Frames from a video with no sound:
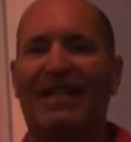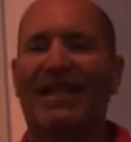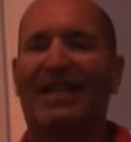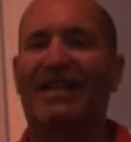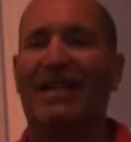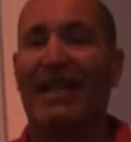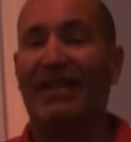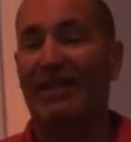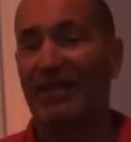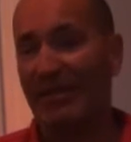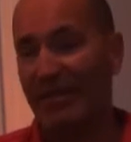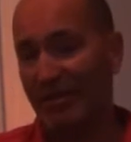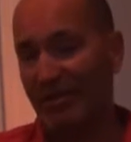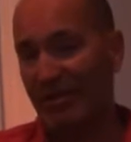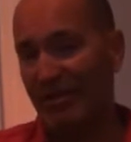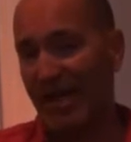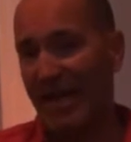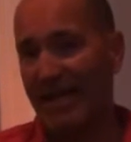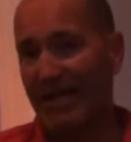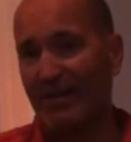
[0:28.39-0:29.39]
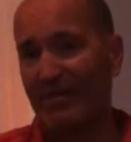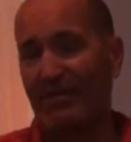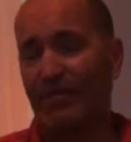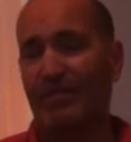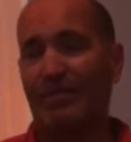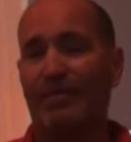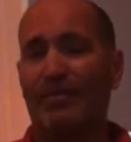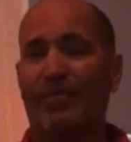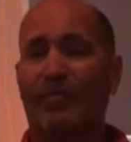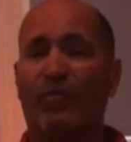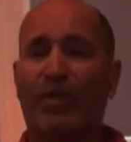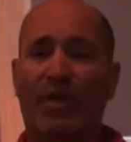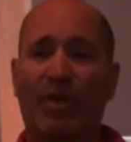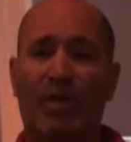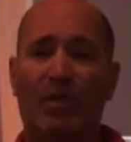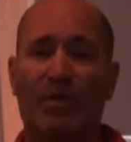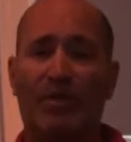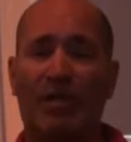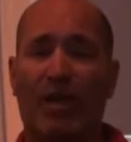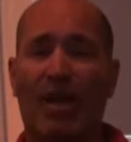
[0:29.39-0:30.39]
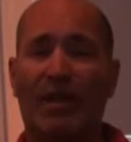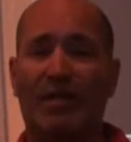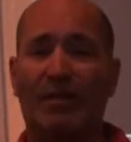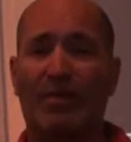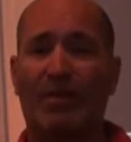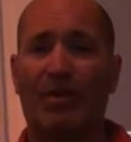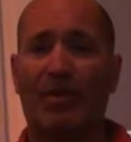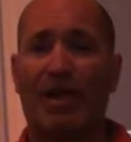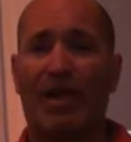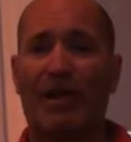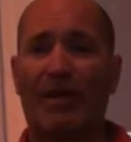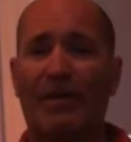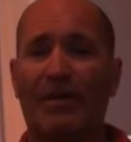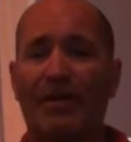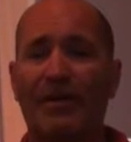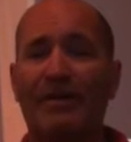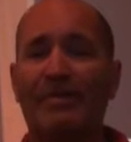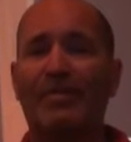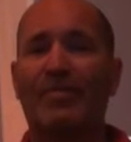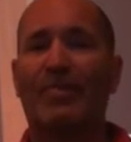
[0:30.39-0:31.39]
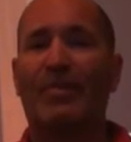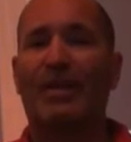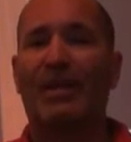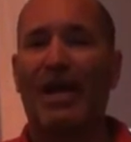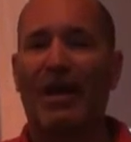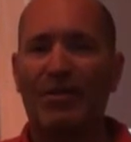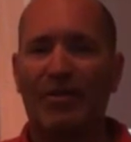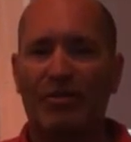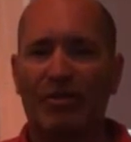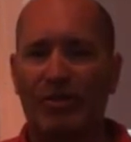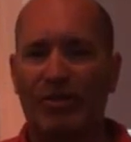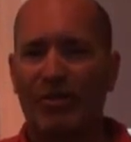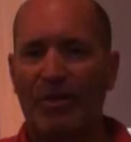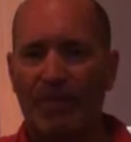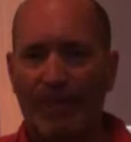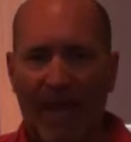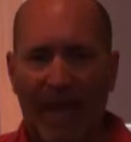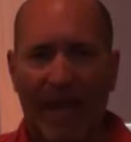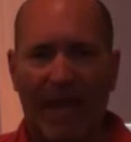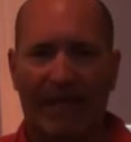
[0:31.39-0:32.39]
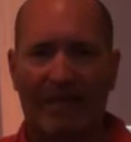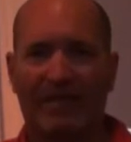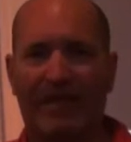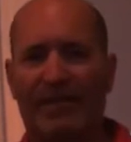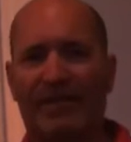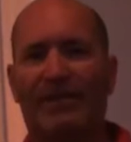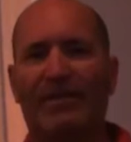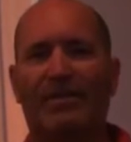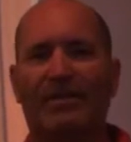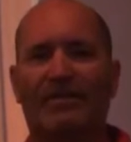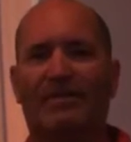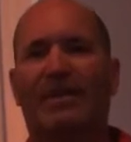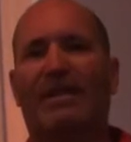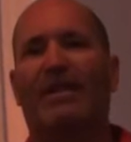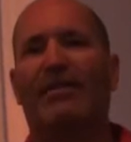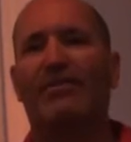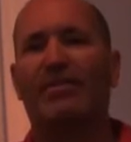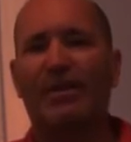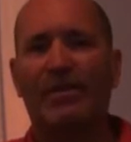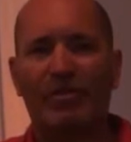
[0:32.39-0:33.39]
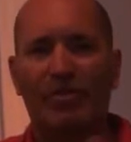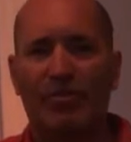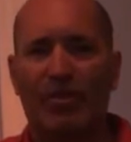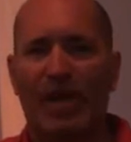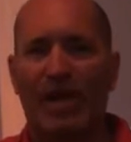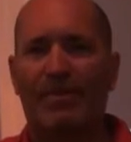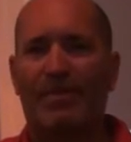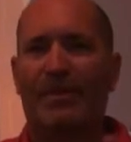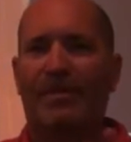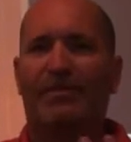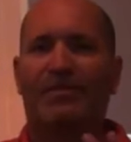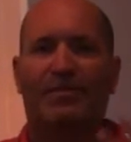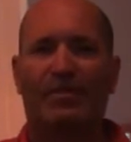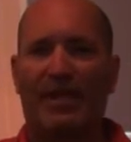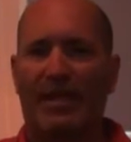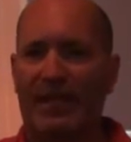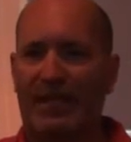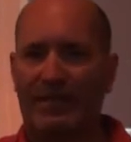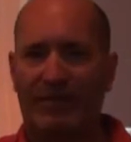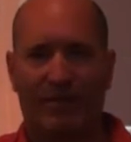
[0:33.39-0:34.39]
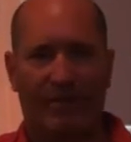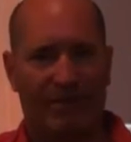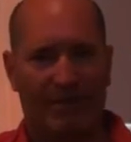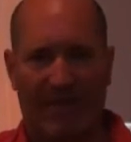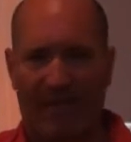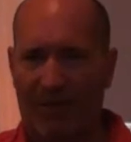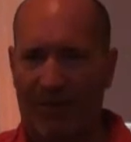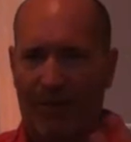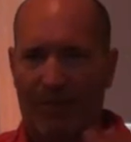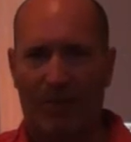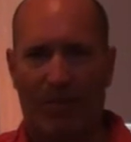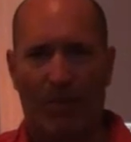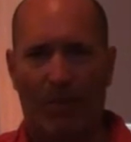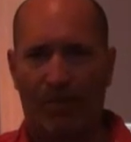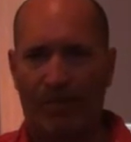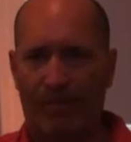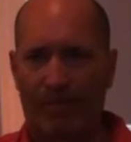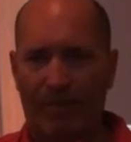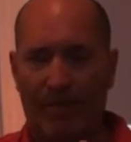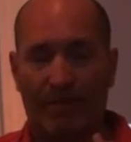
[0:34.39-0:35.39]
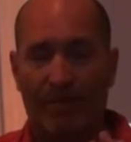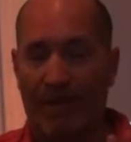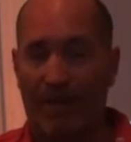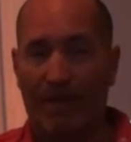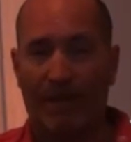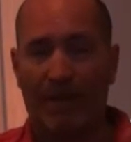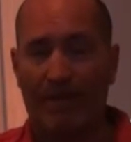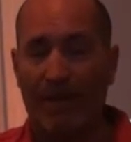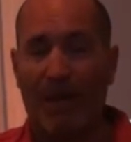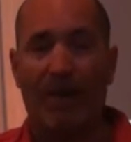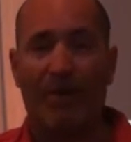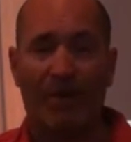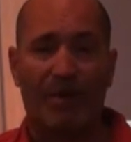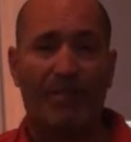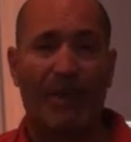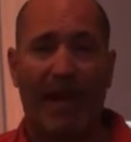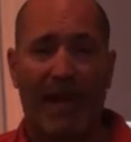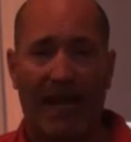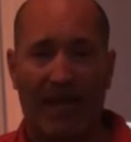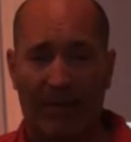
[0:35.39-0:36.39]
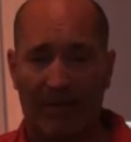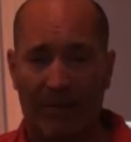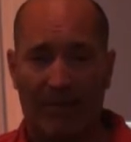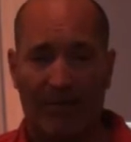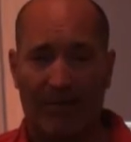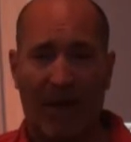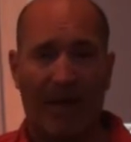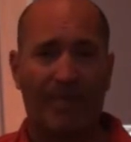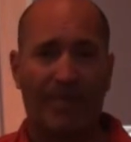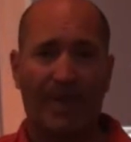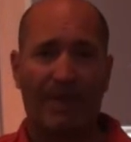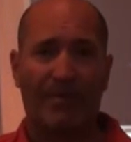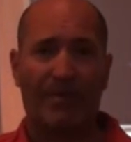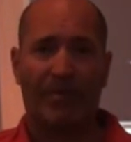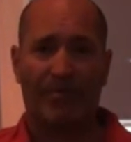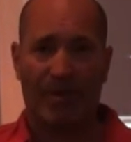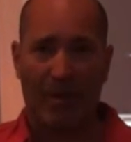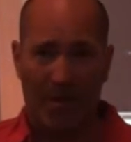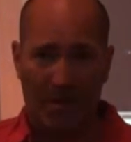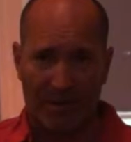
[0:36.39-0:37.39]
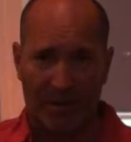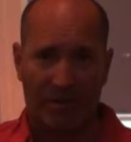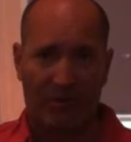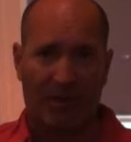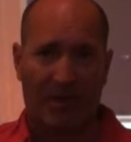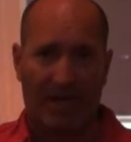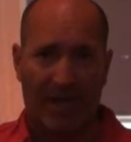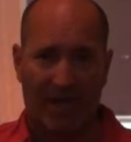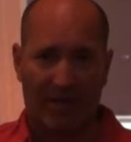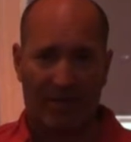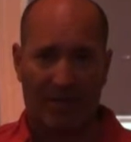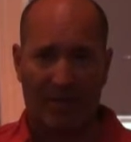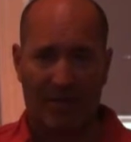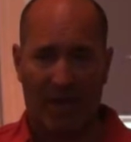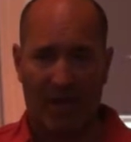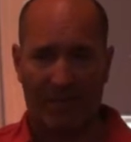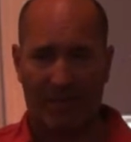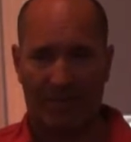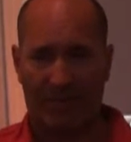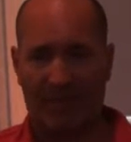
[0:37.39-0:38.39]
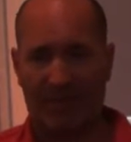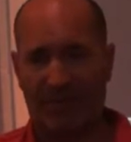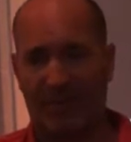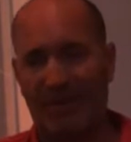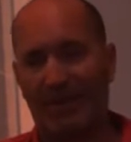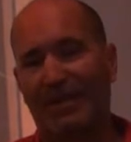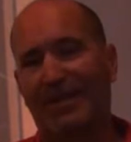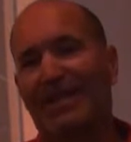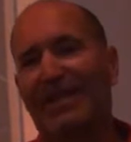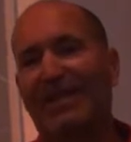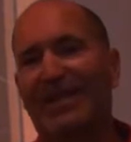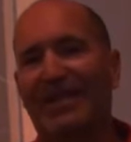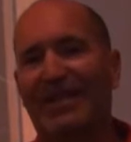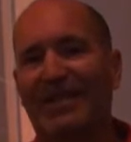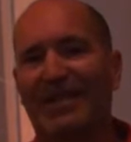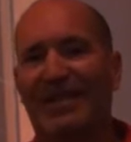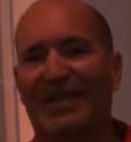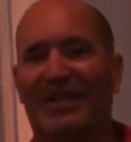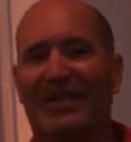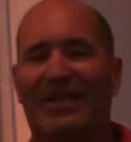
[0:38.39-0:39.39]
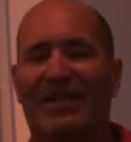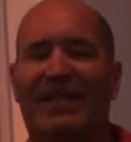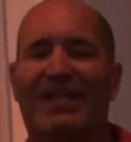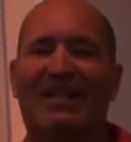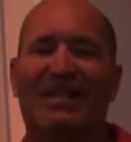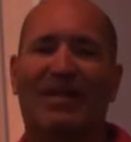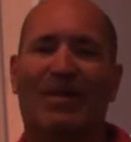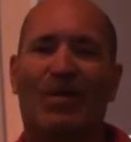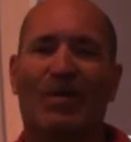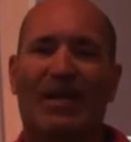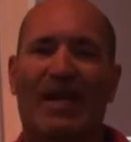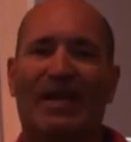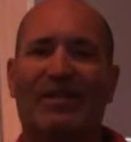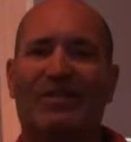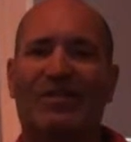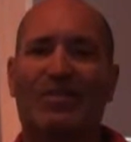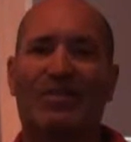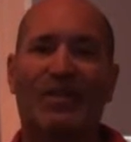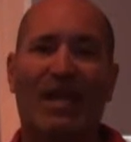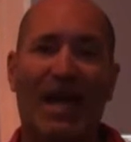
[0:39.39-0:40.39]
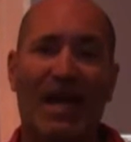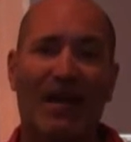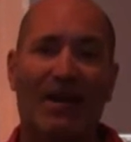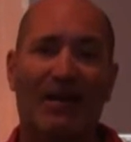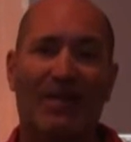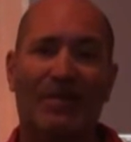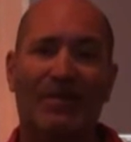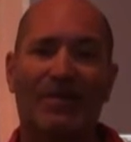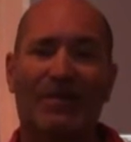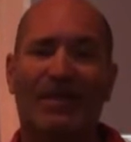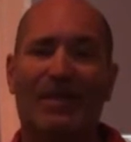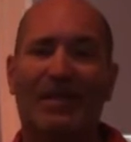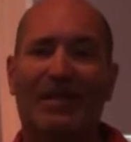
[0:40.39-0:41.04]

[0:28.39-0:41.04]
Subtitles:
And then the second video we talked about how now you're in a band, not everybody's great, but you're just kind of just getting through the whole. I'm now in a band. I'm with 5 people, and we're all going to try to actually accomplish something. Okay, so now